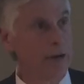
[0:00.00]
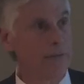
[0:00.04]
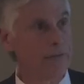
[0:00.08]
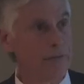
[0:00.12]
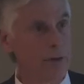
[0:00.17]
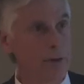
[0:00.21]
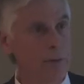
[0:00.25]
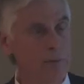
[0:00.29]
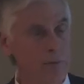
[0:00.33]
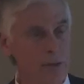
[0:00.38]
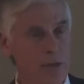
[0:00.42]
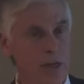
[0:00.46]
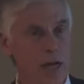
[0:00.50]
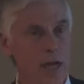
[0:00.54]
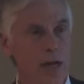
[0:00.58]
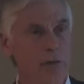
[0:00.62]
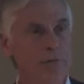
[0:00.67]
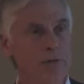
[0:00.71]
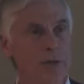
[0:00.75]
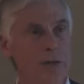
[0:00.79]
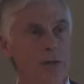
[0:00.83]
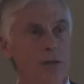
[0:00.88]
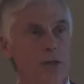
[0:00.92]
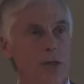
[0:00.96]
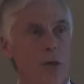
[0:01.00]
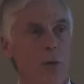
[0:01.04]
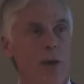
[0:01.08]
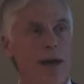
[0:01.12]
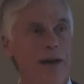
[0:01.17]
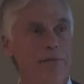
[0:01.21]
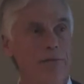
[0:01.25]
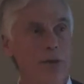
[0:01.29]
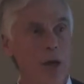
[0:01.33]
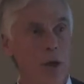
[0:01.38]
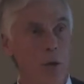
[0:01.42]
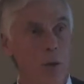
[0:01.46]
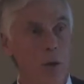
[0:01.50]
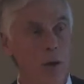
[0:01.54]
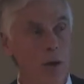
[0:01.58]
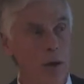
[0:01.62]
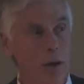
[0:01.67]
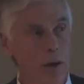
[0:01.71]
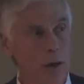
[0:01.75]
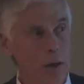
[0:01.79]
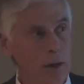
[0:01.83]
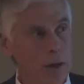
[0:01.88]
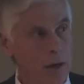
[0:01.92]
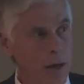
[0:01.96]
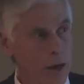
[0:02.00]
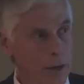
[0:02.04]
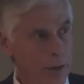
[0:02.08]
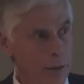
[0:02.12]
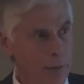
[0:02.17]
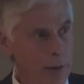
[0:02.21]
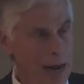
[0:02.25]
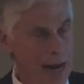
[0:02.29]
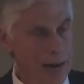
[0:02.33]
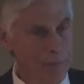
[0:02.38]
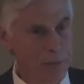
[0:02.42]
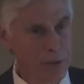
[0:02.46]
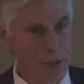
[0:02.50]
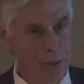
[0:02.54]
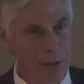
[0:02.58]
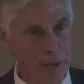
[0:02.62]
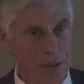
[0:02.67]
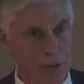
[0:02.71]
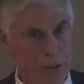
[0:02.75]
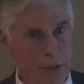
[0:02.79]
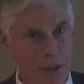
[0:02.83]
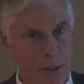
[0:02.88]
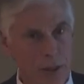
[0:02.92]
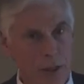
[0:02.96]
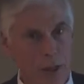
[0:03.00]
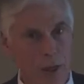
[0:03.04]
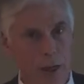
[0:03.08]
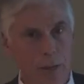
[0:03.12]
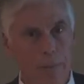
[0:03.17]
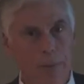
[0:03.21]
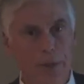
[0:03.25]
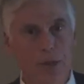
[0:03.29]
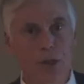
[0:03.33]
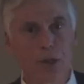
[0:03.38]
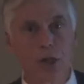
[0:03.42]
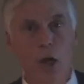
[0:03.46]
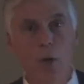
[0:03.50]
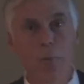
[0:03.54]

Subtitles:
for themselves and so have no other options. but so